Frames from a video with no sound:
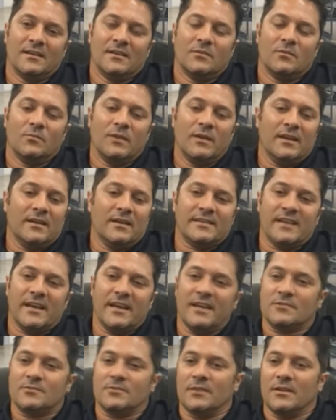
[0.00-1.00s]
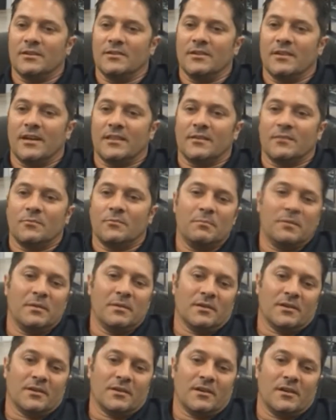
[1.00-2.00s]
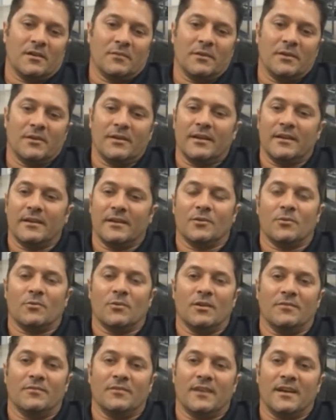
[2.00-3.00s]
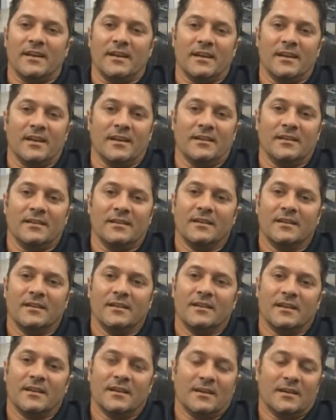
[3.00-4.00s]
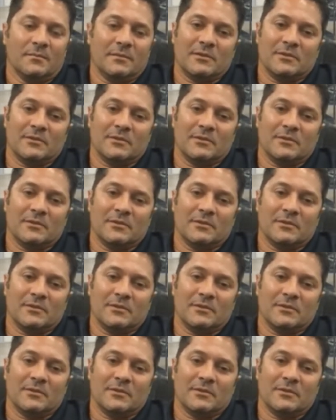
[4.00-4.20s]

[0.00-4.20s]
we didn't test, we didn't do nothing. We built a car, we go down there and qualified in. There